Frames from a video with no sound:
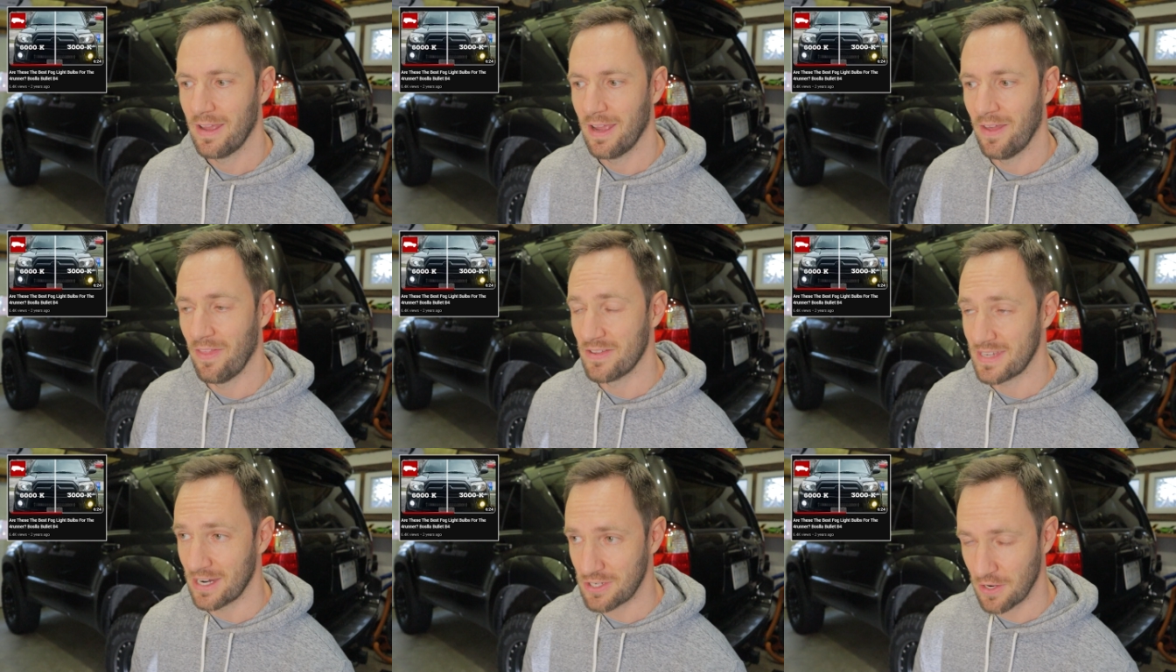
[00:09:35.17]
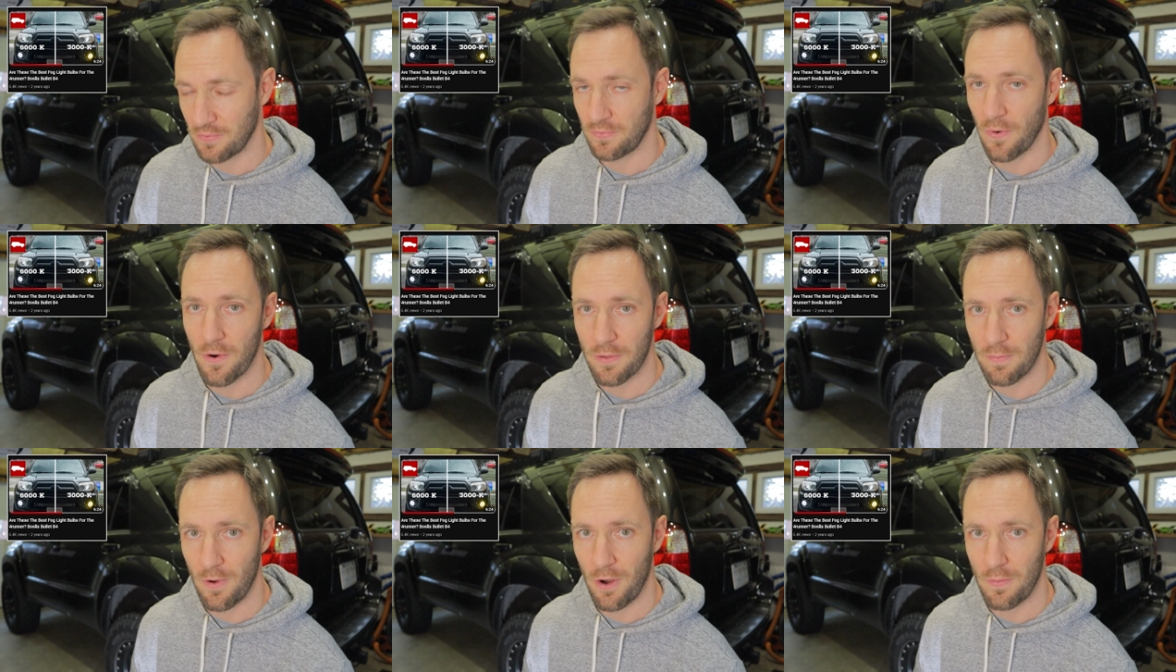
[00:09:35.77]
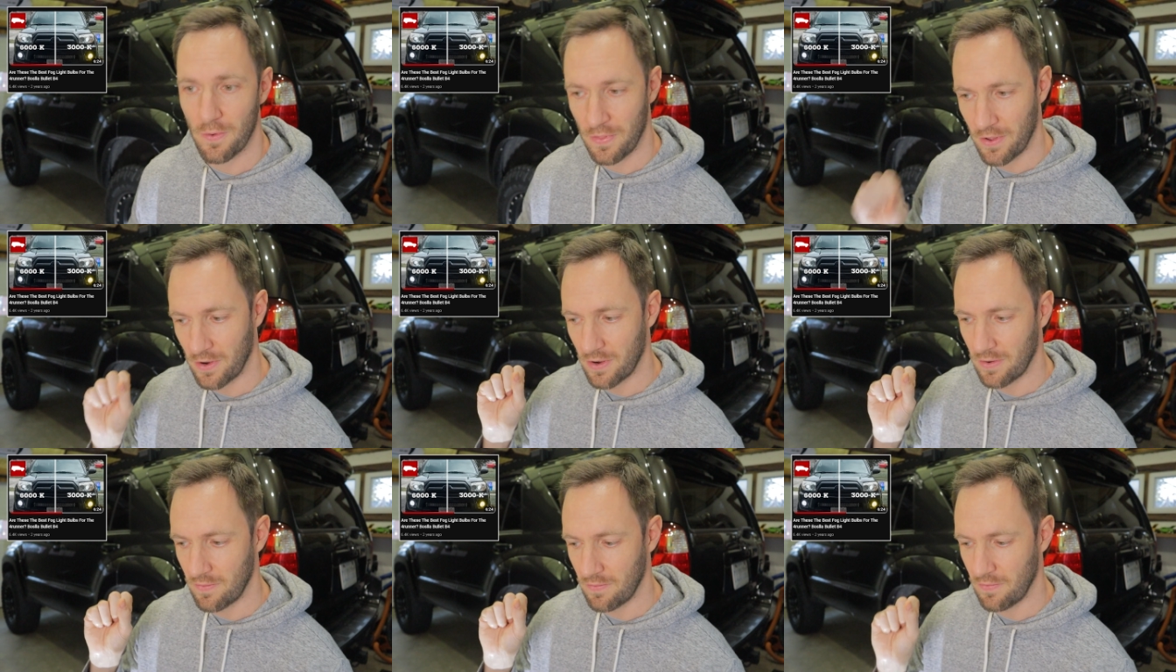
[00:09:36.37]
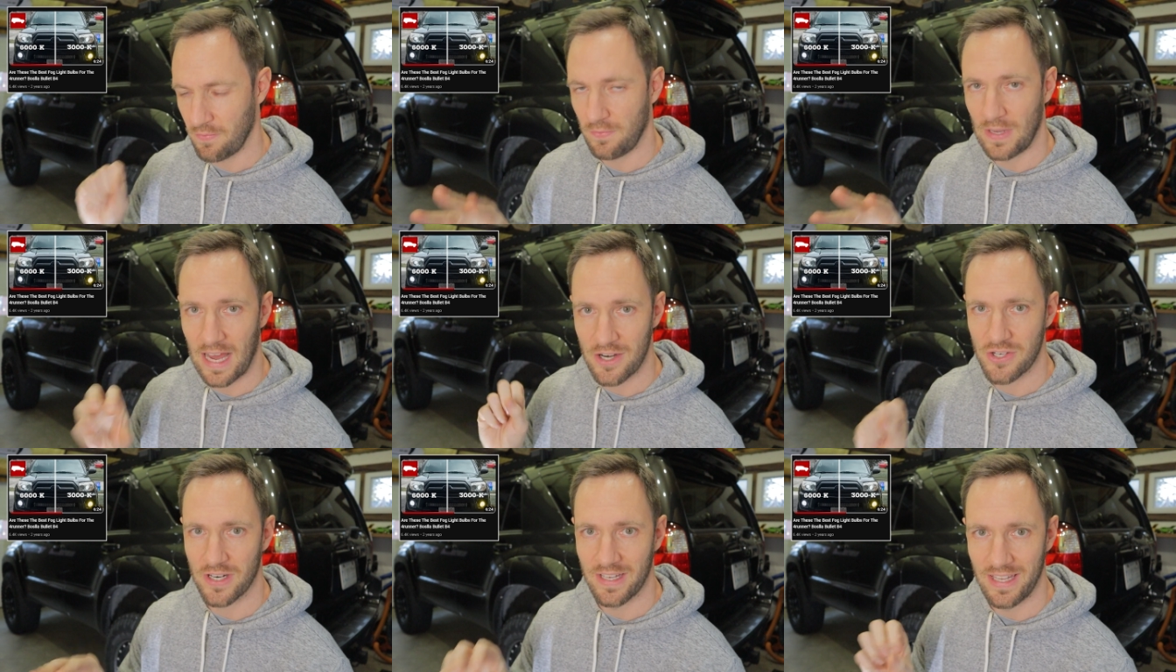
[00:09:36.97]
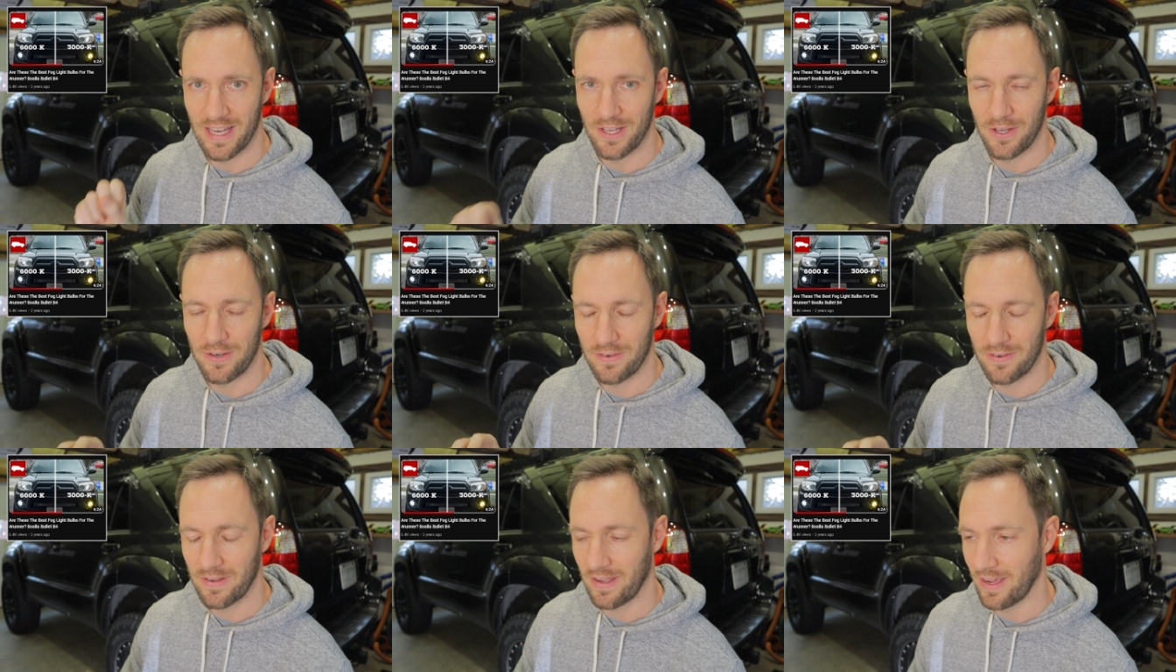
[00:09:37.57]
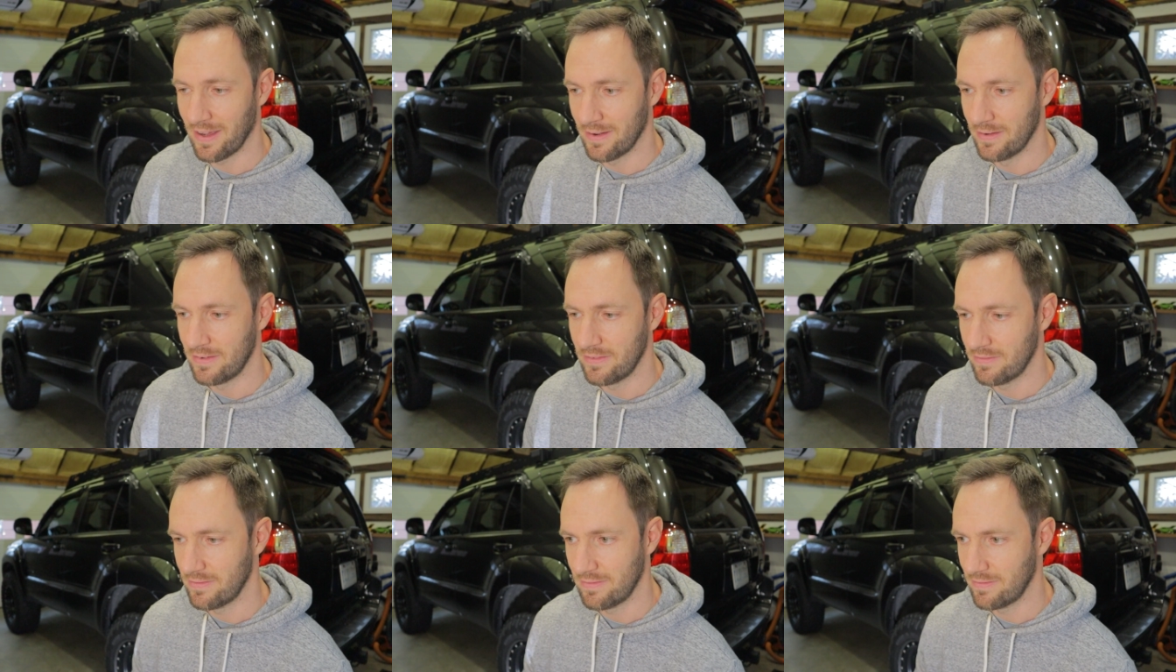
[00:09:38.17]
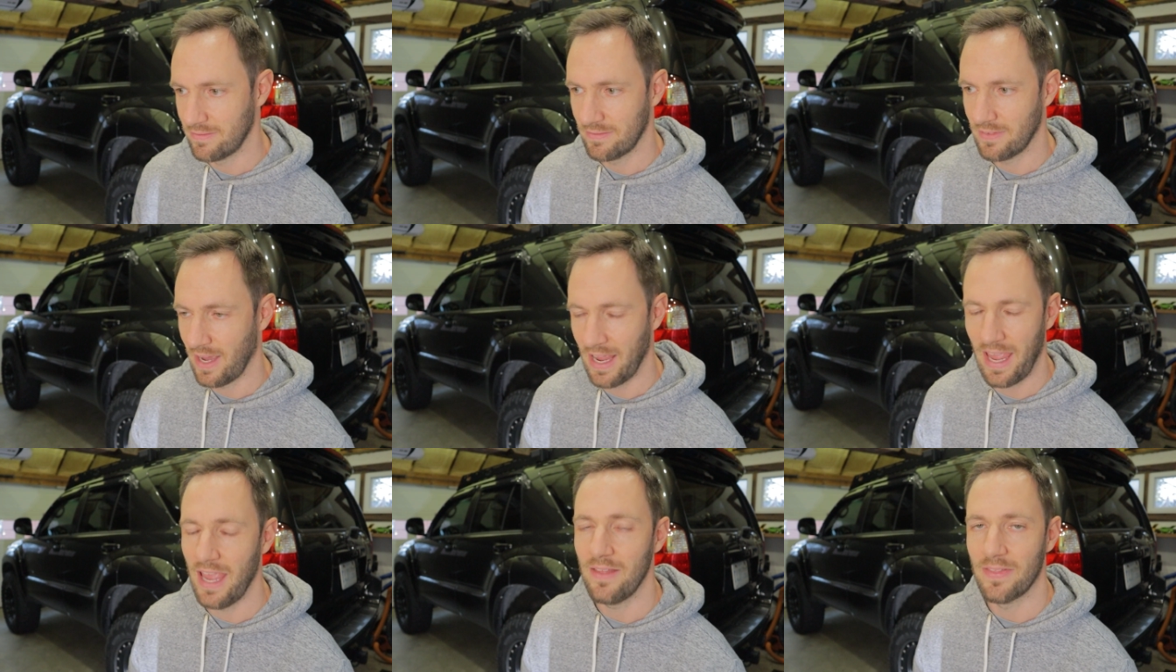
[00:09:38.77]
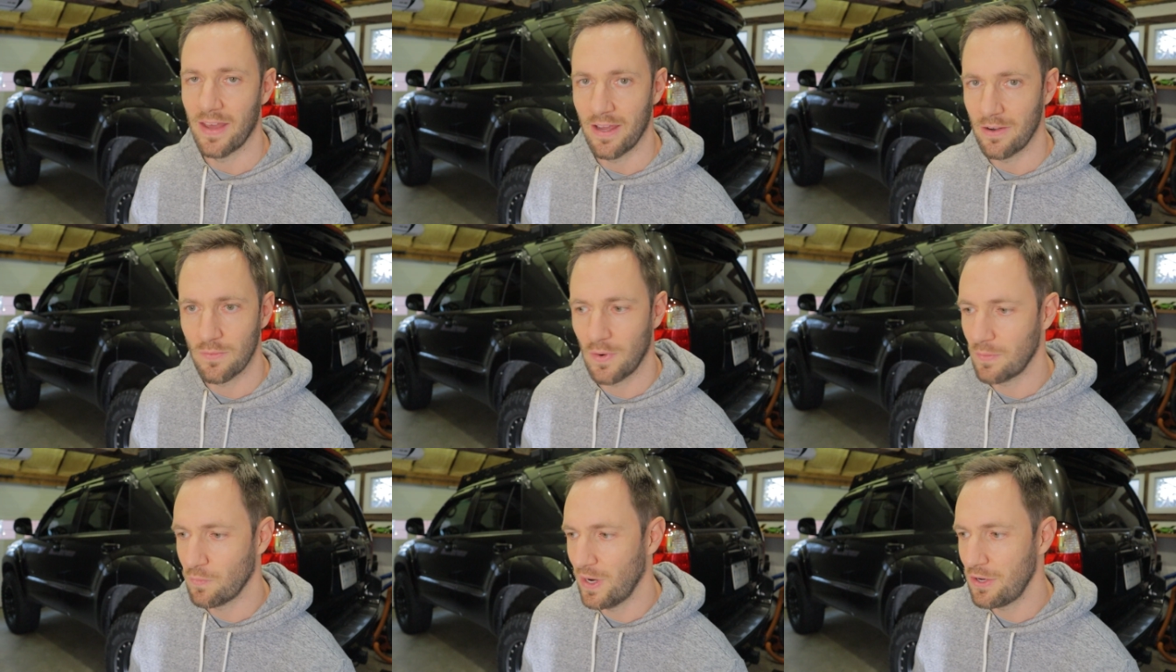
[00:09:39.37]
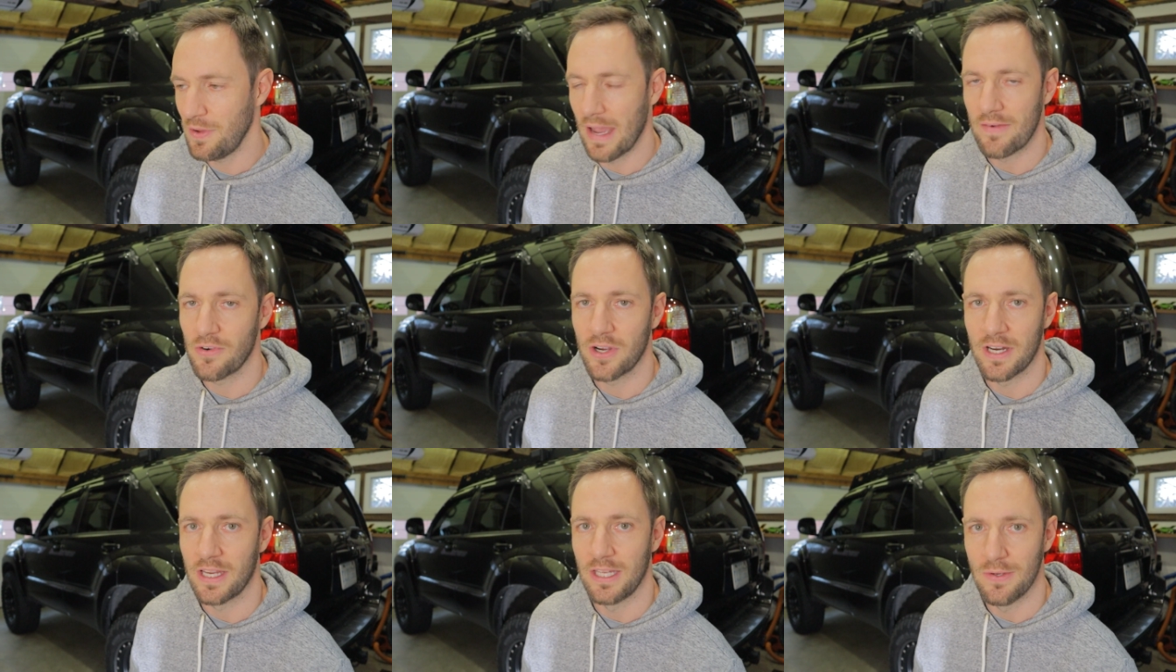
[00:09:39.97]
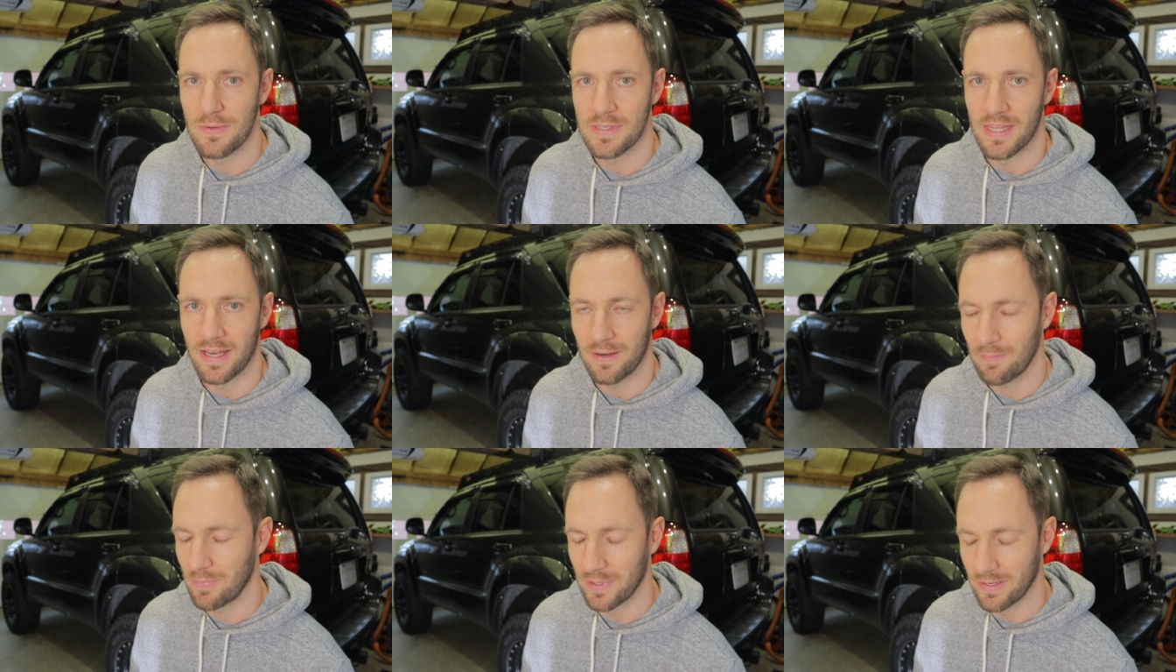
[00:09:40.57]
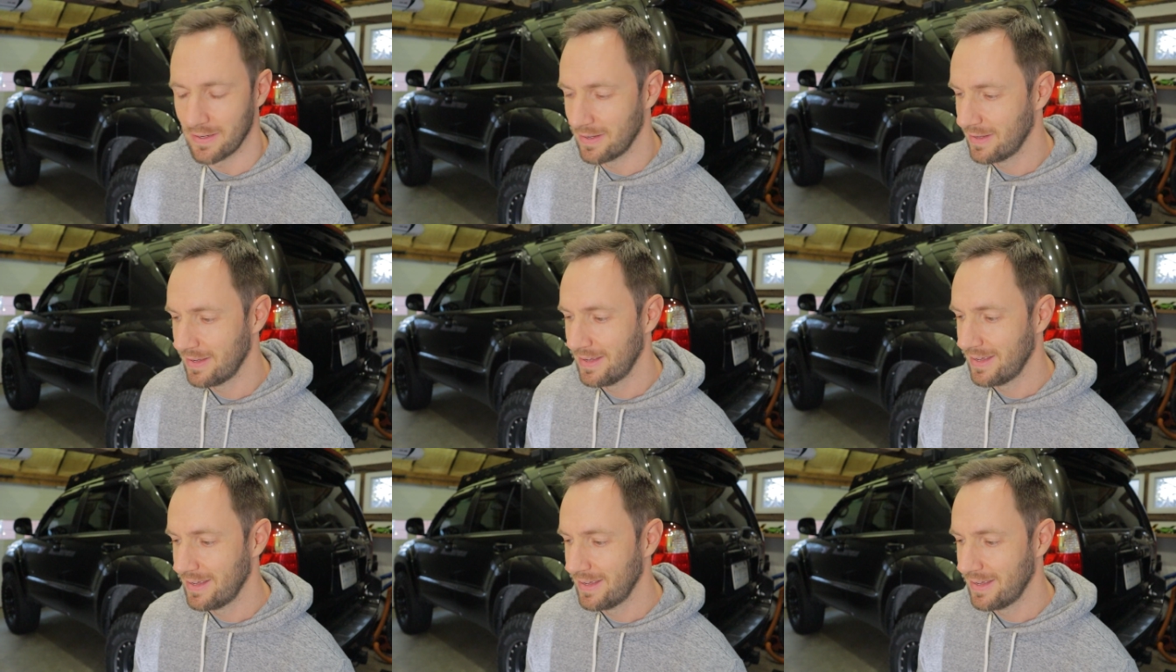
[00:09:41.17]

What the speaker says: And there's actually a 4th mode where they're flashing yellow, and I hate that. When are you ever going to use that? But